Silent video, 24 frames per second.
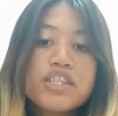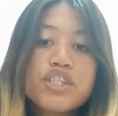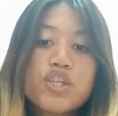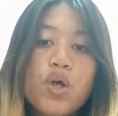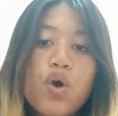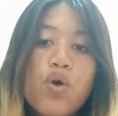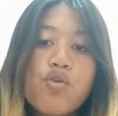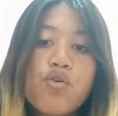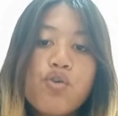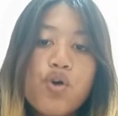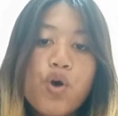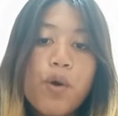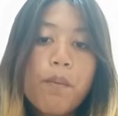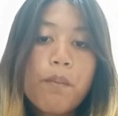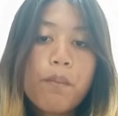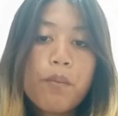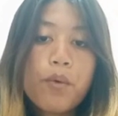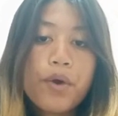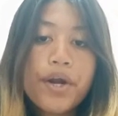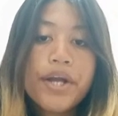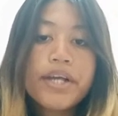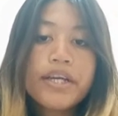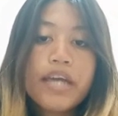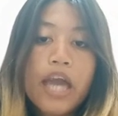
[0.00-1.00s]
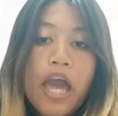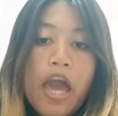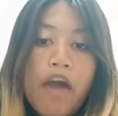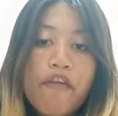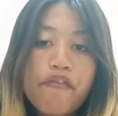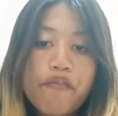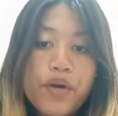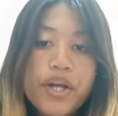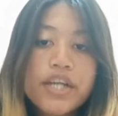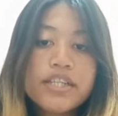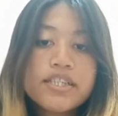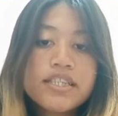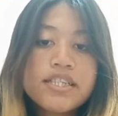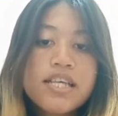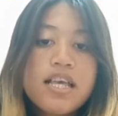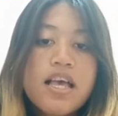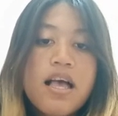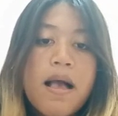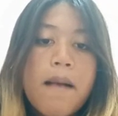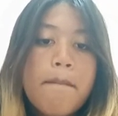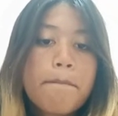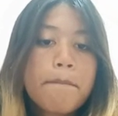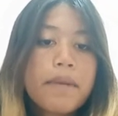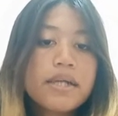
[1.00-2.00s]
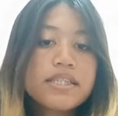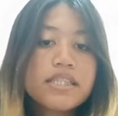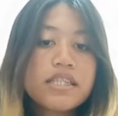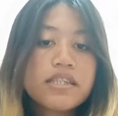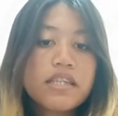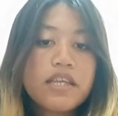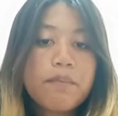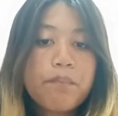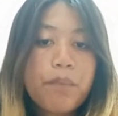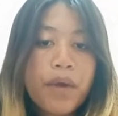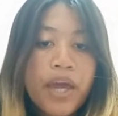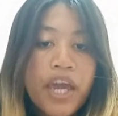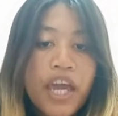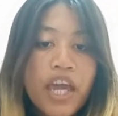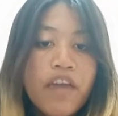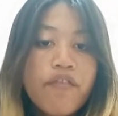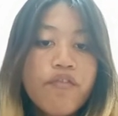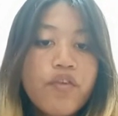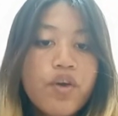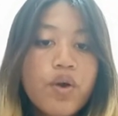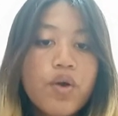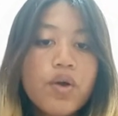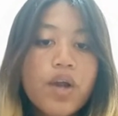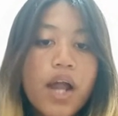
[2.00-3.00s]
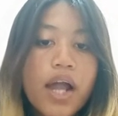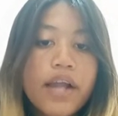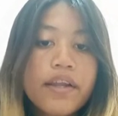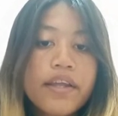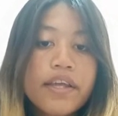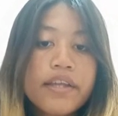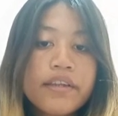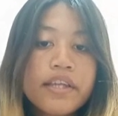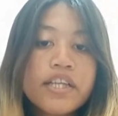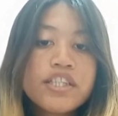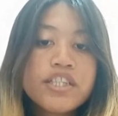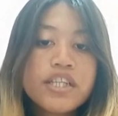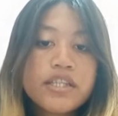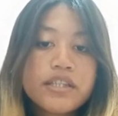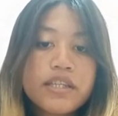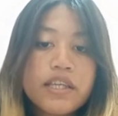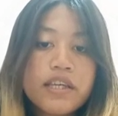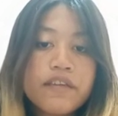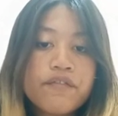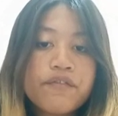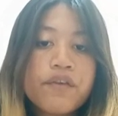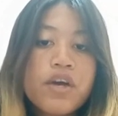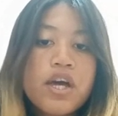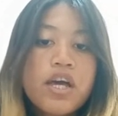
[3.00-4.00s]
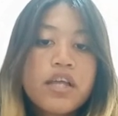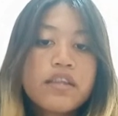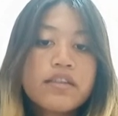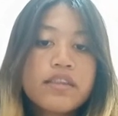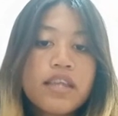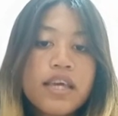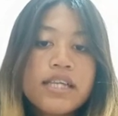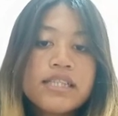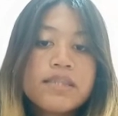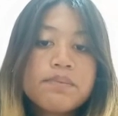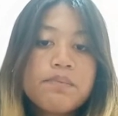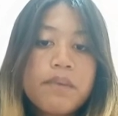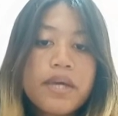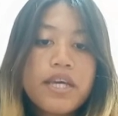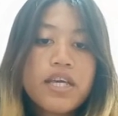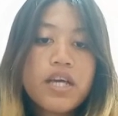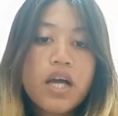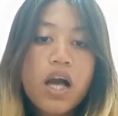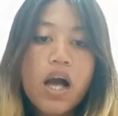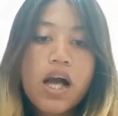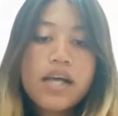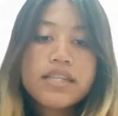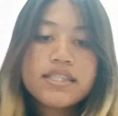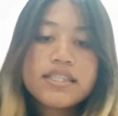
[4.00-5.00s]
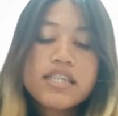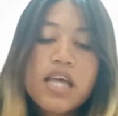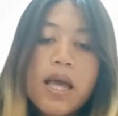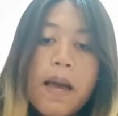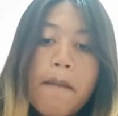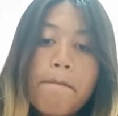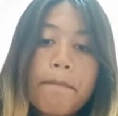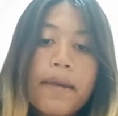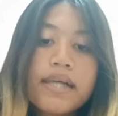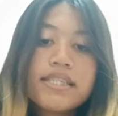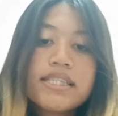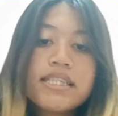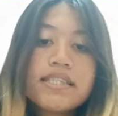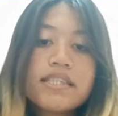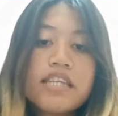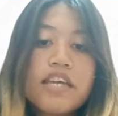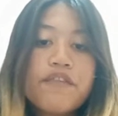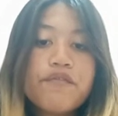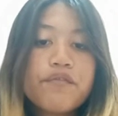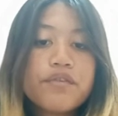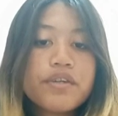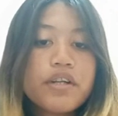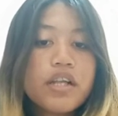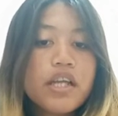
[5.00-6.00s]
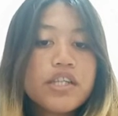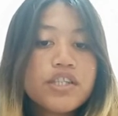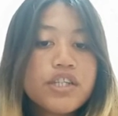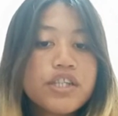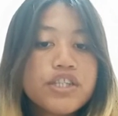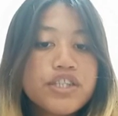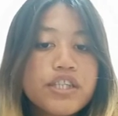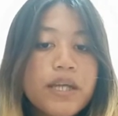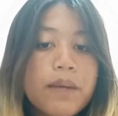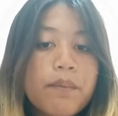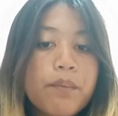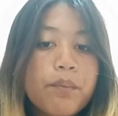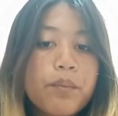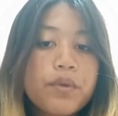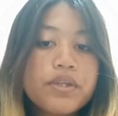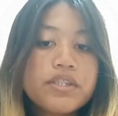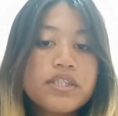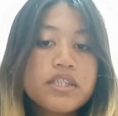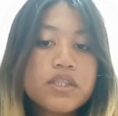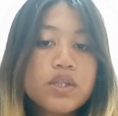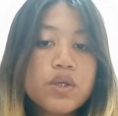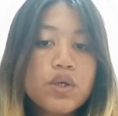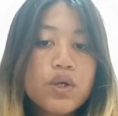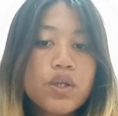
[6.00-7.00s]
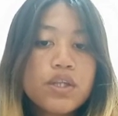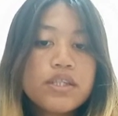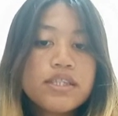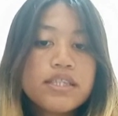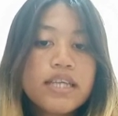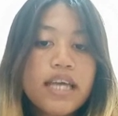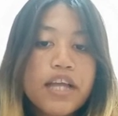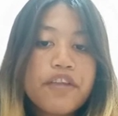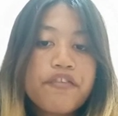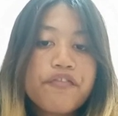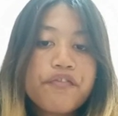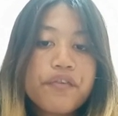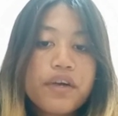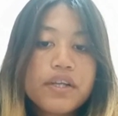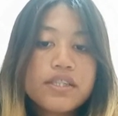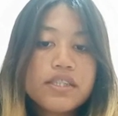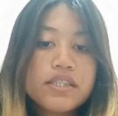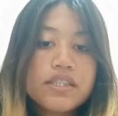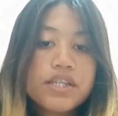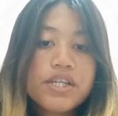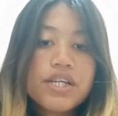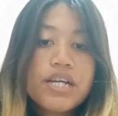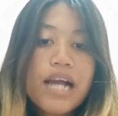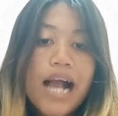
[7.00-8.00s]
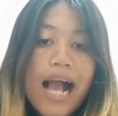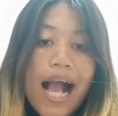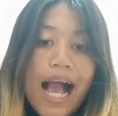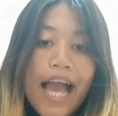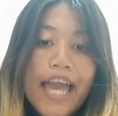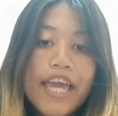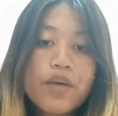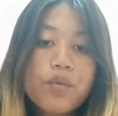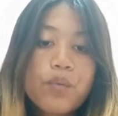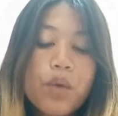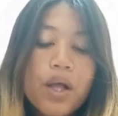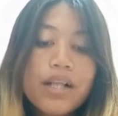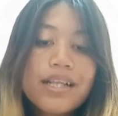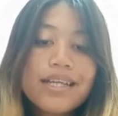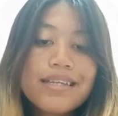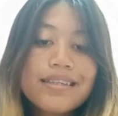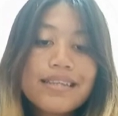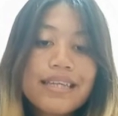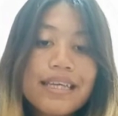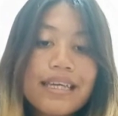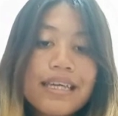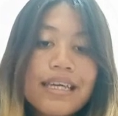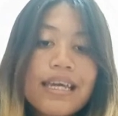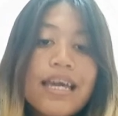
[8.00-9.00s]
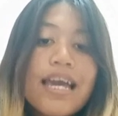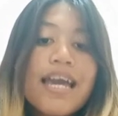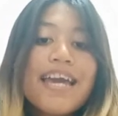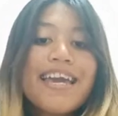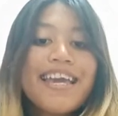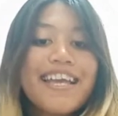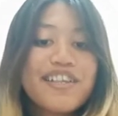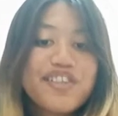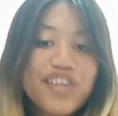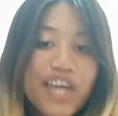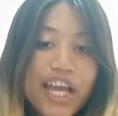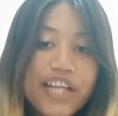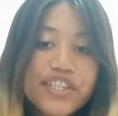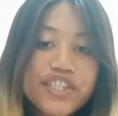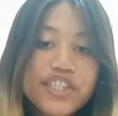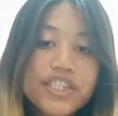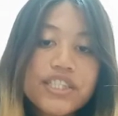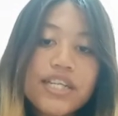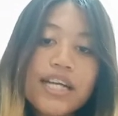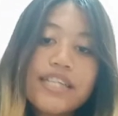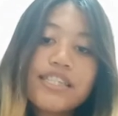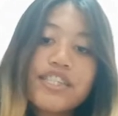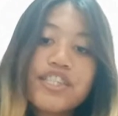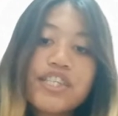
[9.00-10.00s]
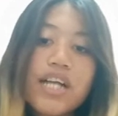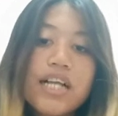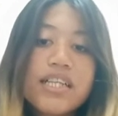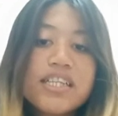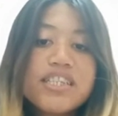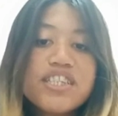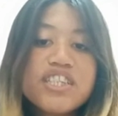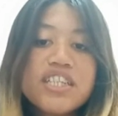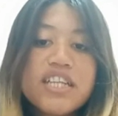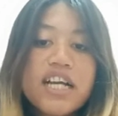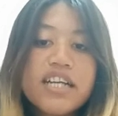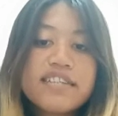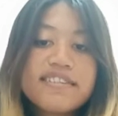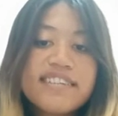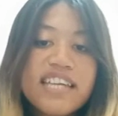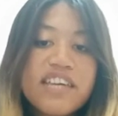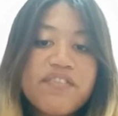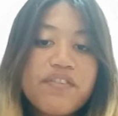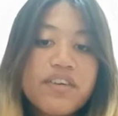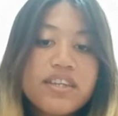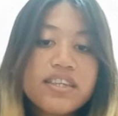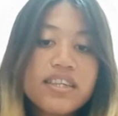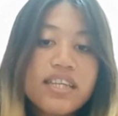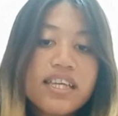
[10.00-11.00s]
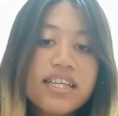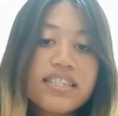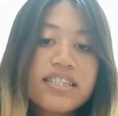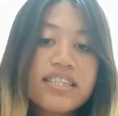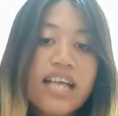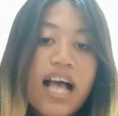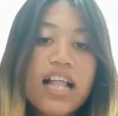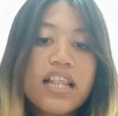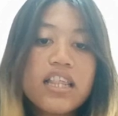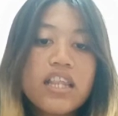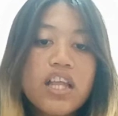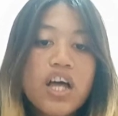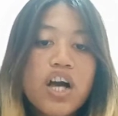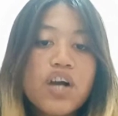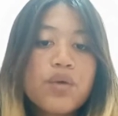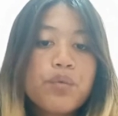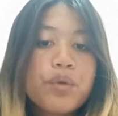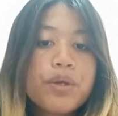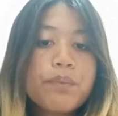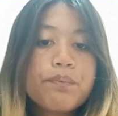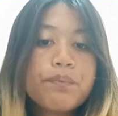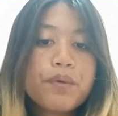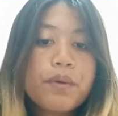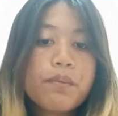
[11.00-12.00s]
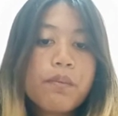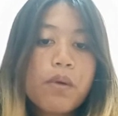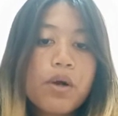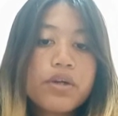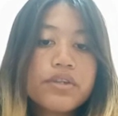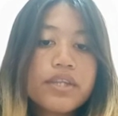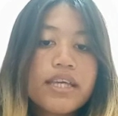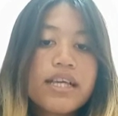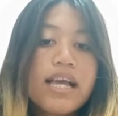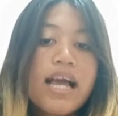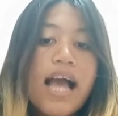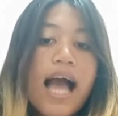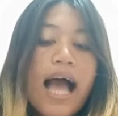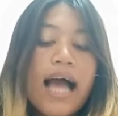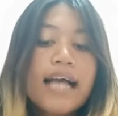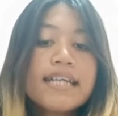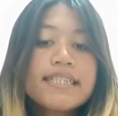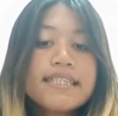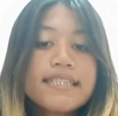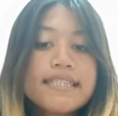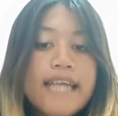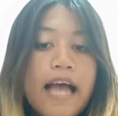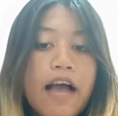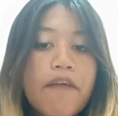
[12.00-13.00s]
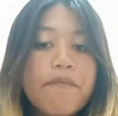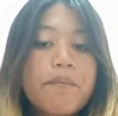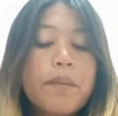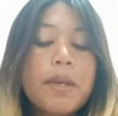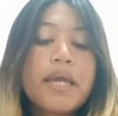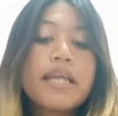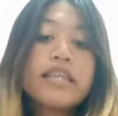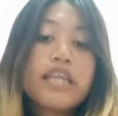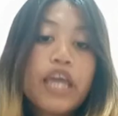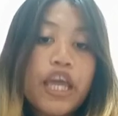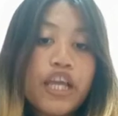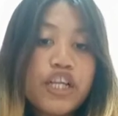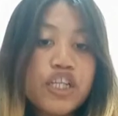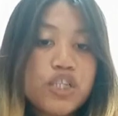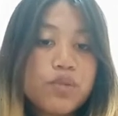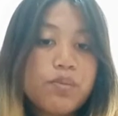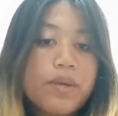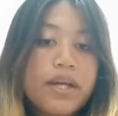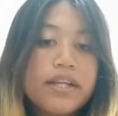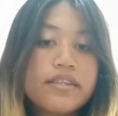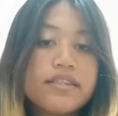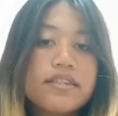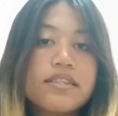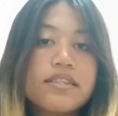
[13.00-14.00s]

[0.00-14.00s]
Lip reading: So, homework, efforts, positive behavior, and initiative. This may cause positive relationship with schools can foster high-quality, engaging, and challenging activities along with promoting a staff engagement.